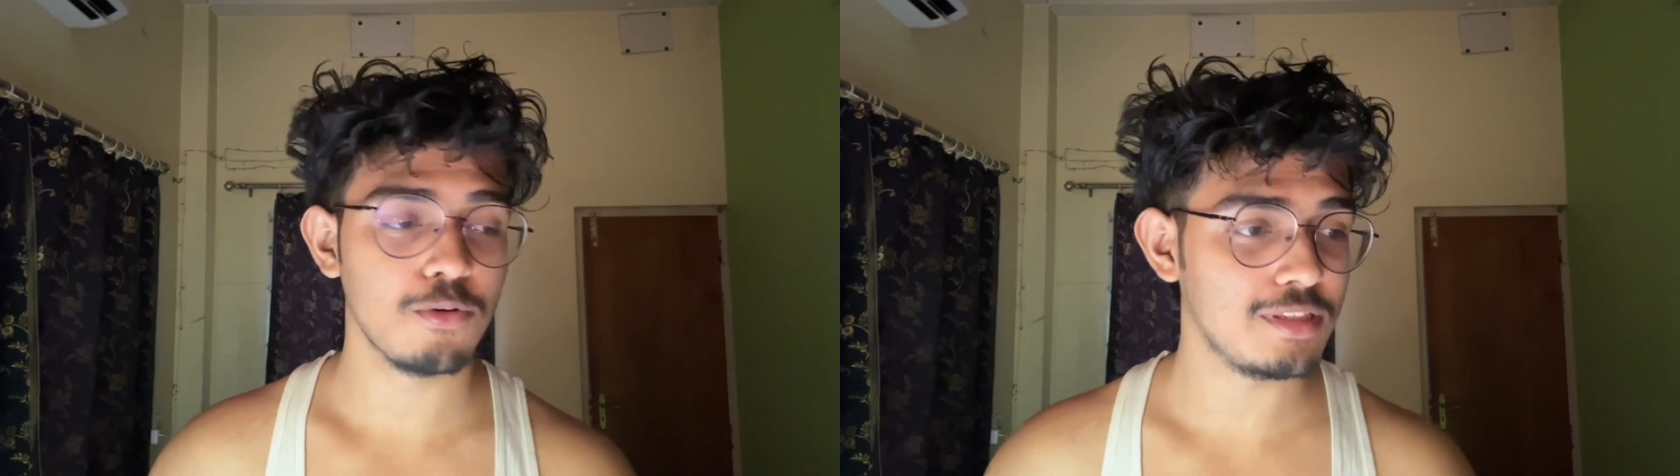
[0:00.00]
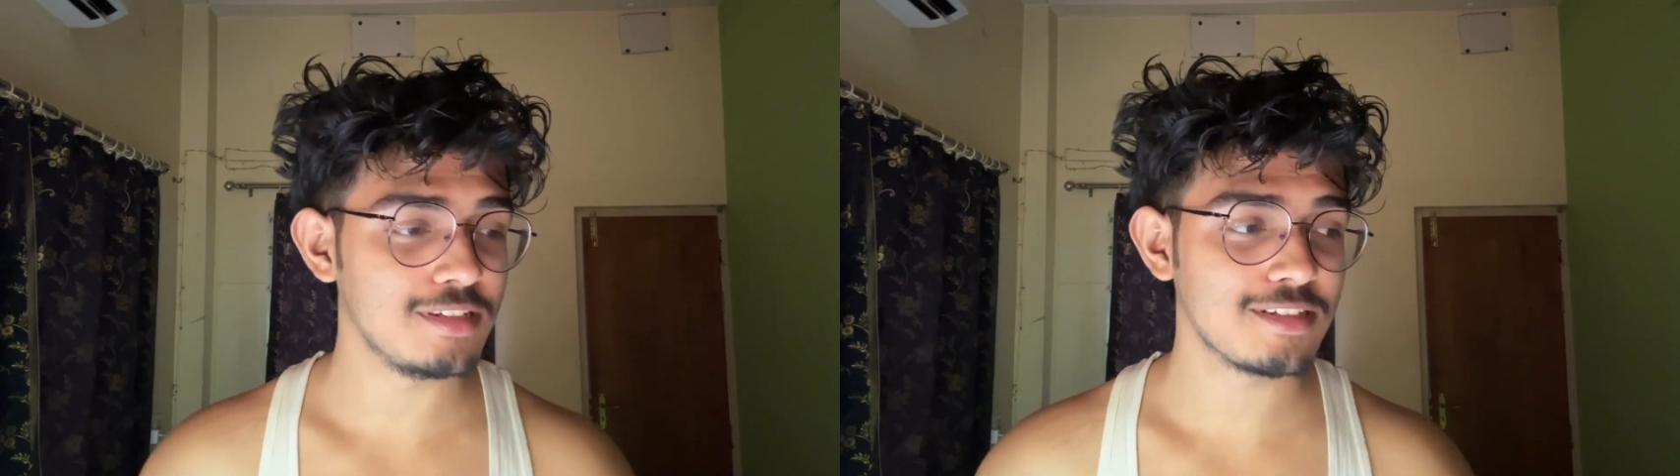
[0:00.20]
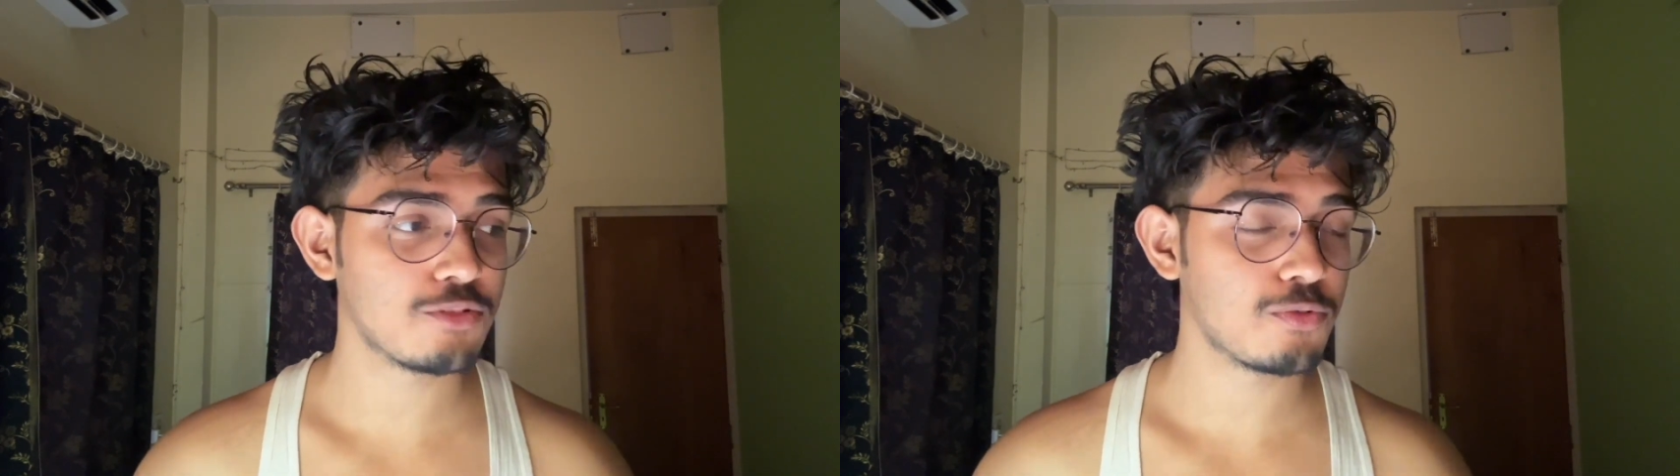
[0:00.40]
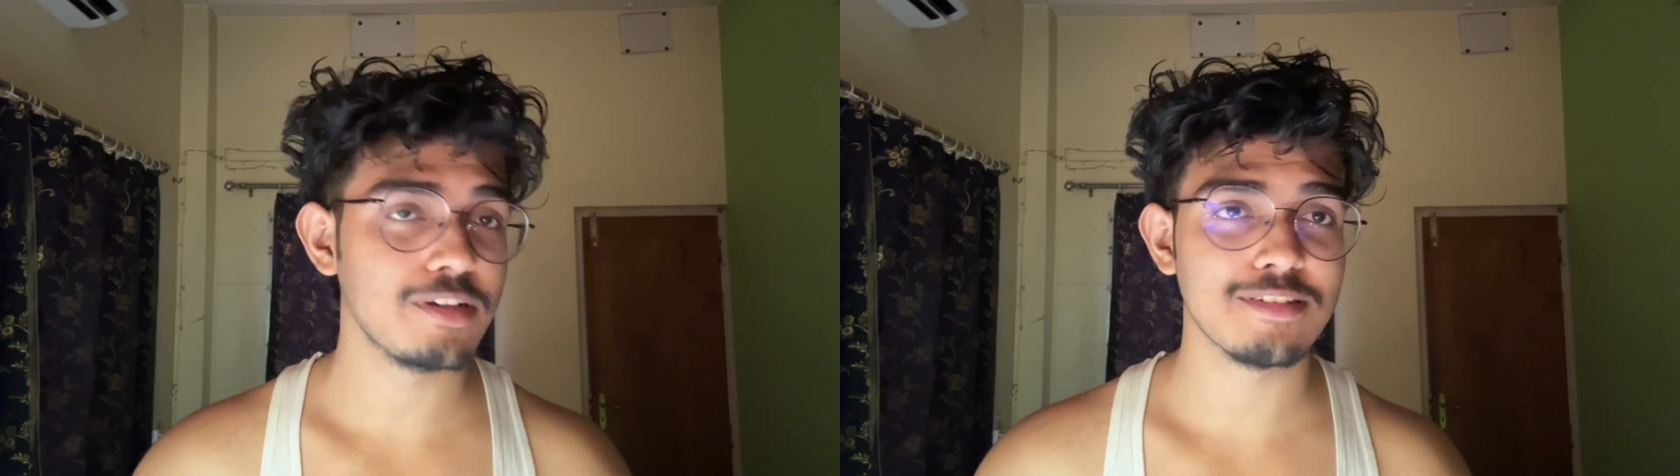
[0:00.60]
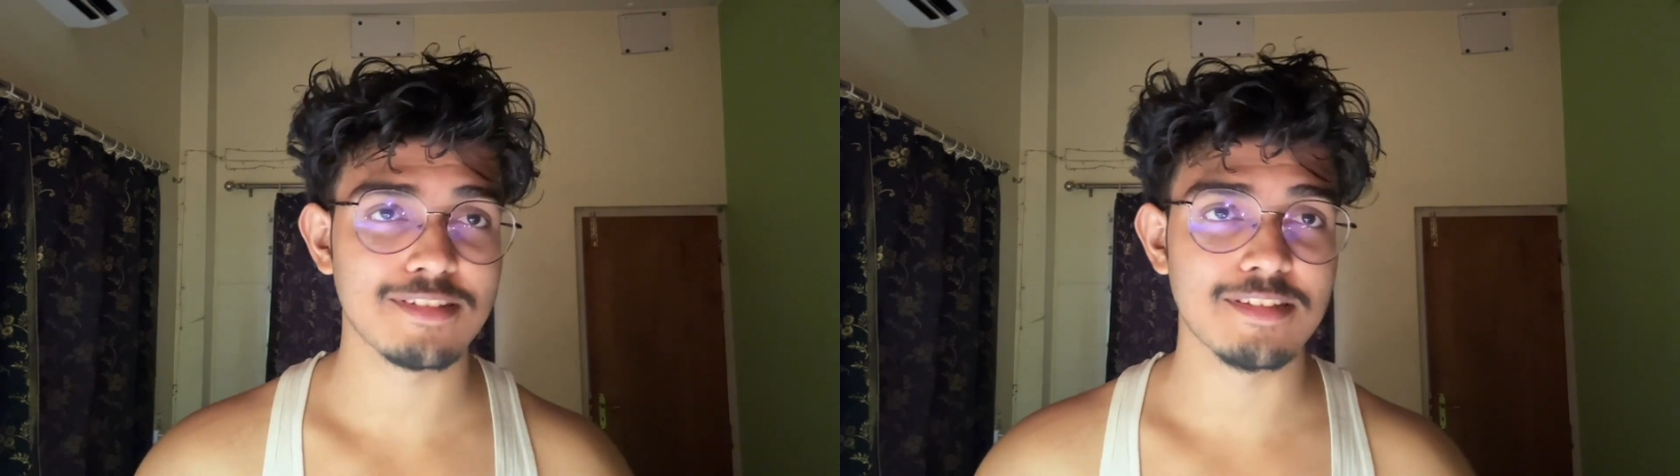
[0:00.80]
This
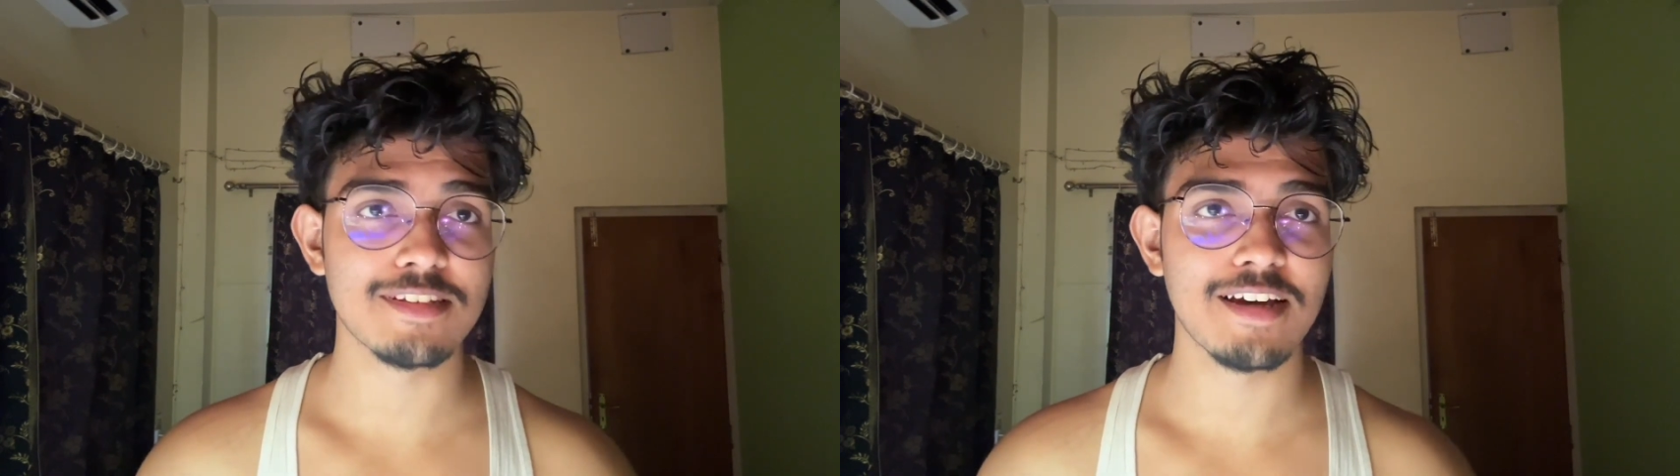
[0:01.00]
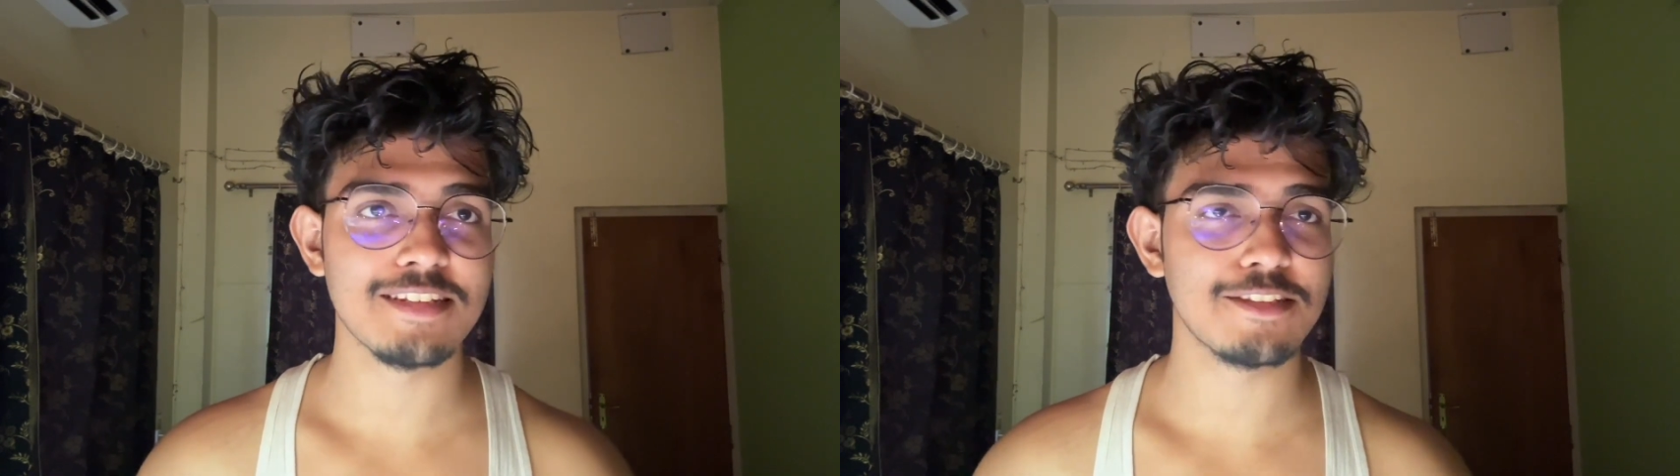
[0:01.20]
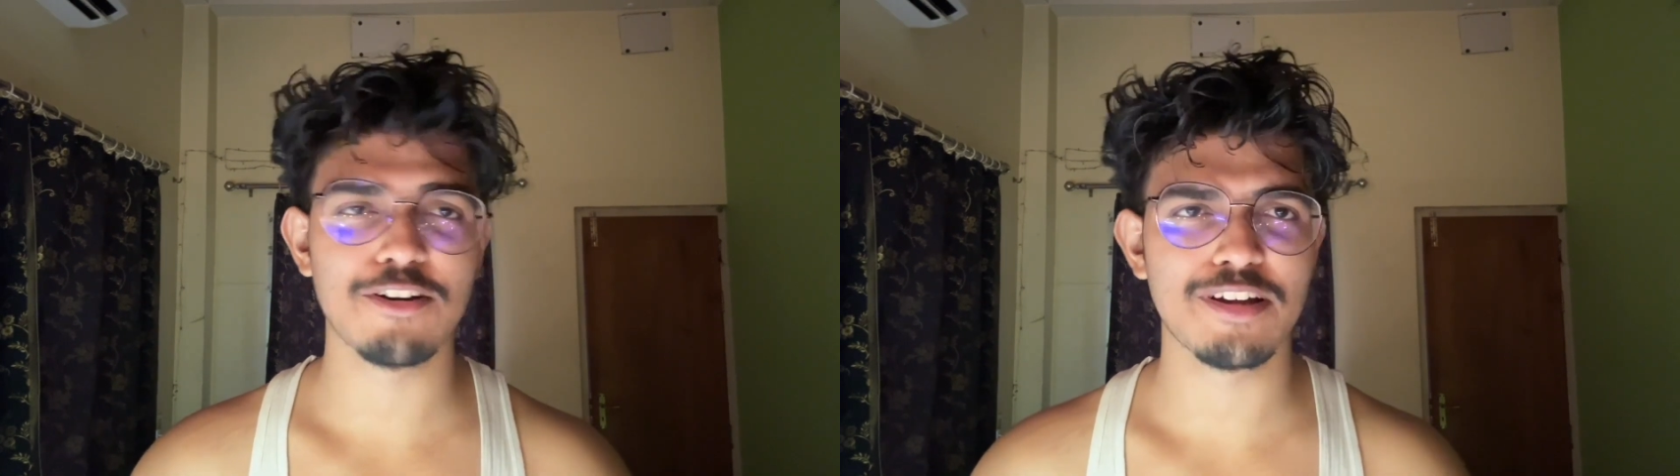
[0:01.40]
stress, this anxiety is not